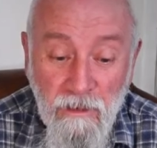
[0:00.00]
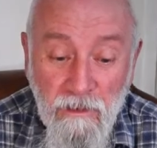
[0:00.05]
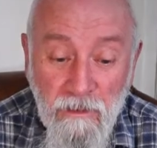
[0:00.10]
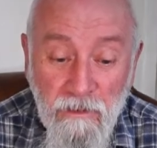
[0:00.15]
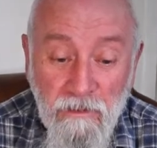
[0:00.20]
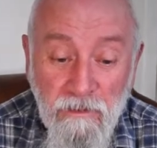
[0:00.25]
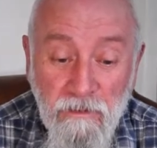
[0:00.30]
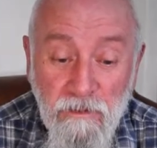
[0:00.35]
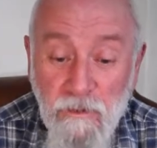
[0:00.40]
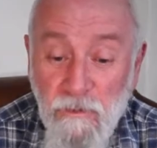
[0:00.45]

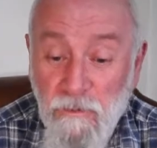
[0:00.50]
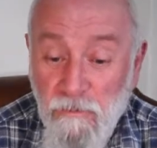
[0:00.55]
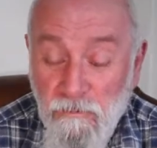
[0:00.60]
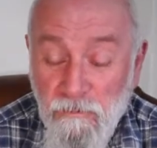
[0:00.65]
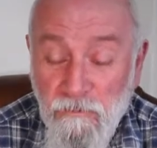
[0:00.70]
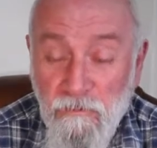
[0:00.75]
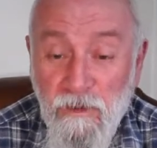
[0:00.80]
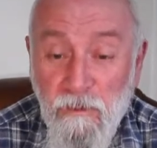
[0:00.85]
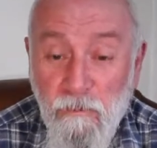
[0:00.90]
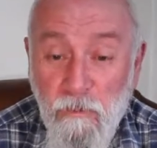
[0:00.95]
So
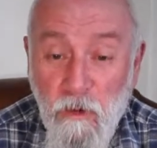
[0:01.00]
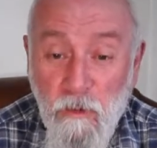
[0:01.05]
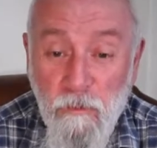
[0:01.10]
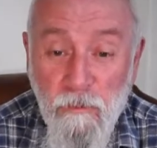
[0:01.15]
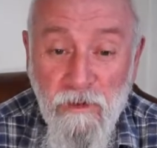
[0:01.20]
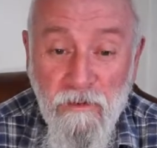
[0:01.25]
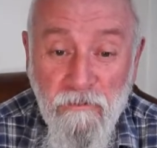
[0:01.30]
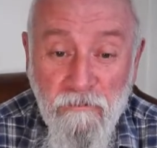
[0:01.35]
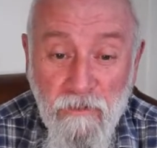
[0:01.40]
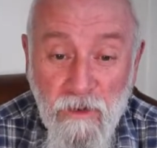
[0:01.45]
they bought
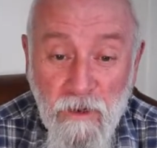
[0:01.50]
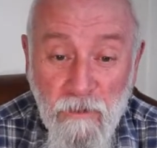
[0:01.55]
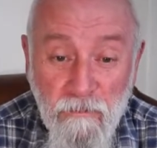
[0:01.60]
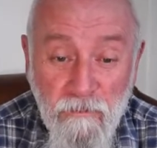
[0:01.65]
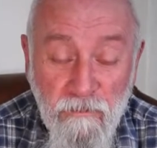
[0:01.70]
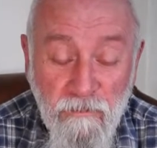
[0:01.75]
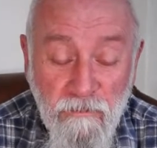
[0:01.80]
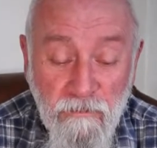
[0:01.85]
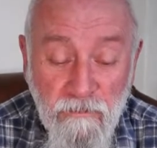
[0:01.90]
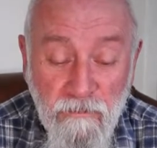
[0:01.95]
me a film,
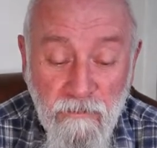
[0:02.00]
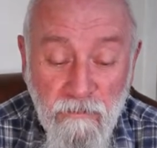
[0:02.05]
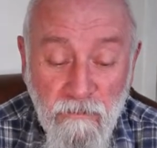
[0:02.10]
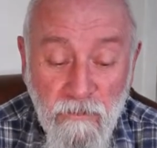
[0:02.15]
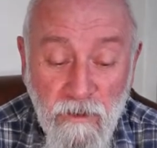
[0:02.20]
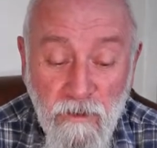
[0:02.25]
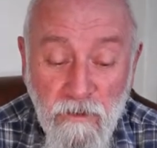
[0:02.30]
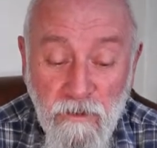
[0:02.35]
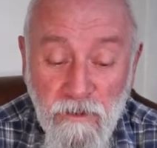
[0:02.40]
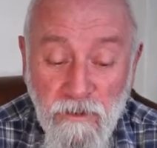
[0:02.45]
we
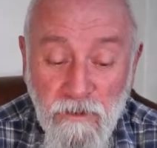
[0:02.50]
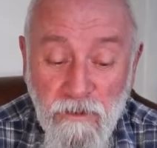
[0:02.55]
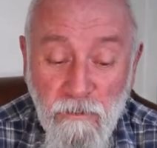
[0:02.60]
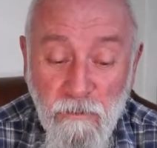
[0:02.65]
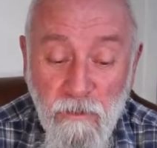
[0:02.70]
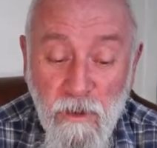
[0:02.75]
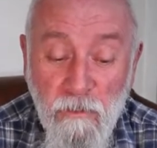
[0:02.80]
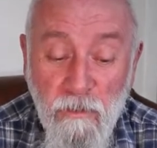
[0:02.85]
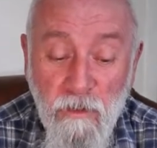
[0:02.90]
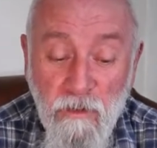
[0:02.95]
loaded up
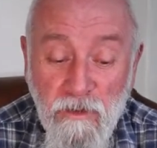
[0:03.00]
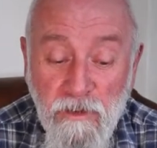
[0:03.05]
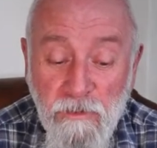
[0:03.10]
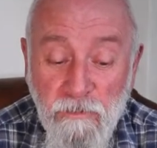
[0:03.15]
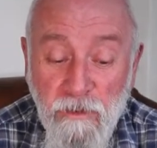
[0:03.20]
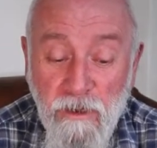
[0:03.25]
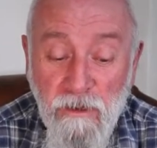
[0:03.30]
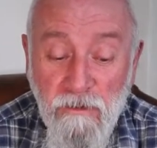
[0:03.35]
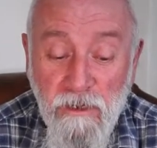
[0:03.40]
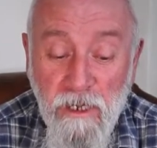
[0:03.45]
the Box
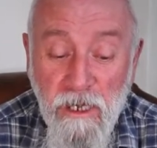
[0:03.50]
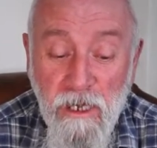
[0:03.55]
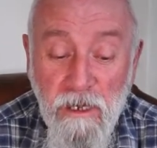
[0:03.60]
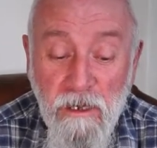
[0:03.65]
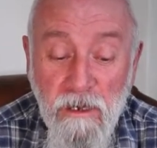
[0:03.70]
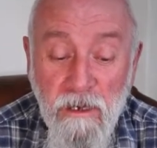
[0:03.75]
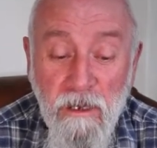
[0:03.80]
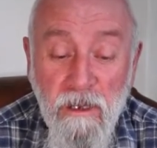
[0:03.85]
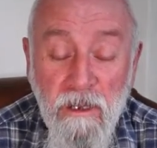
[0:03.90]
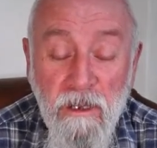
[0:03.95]
Brownie
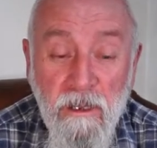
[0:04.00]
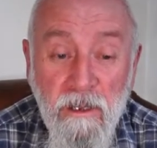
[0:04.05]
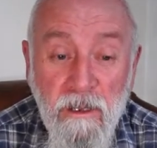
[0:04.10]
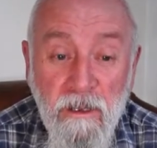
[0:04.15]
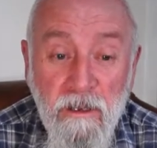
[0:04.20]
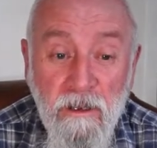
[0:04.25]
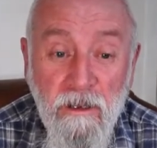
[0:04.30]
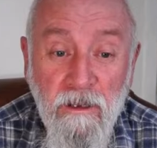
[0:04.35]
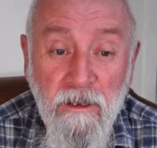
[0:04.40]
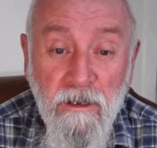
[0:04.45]

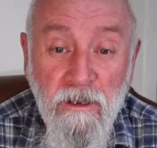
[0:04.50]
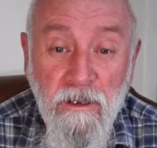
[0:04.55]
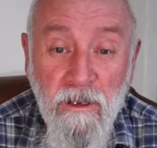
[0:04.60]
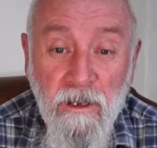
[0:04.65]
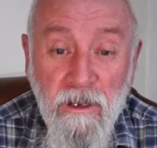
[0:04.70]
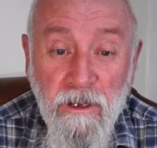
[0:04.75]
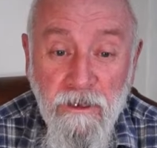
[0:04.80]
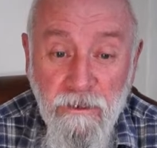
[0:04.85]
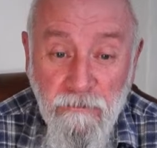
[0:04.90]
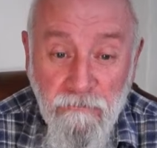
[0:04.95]

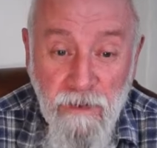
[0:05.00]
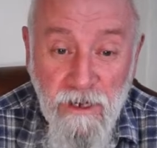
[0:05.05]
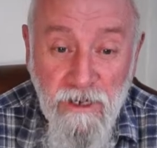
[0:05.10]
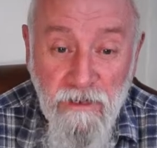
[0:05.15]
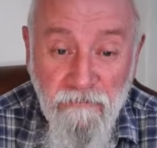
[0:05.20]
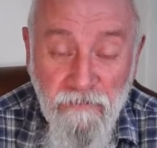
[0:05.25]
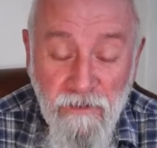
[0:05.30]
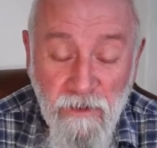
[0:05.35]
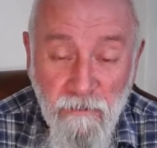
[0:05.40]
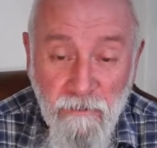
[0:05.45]
and I ran a
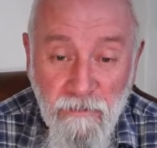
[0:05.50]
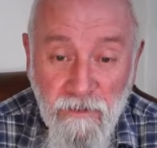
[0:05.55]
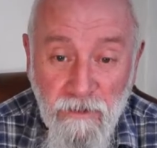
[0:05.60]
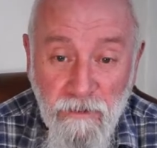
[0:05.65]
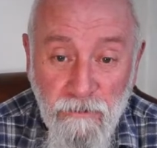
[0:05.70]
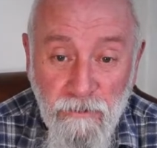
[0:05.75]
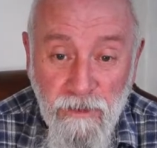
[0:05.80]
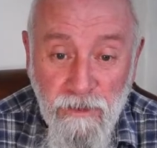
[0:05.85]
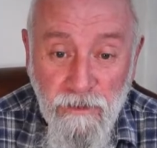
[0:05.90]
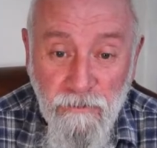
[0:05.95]
film
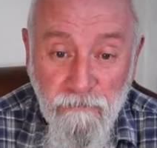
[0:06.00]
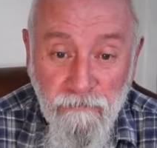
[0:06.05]
through it.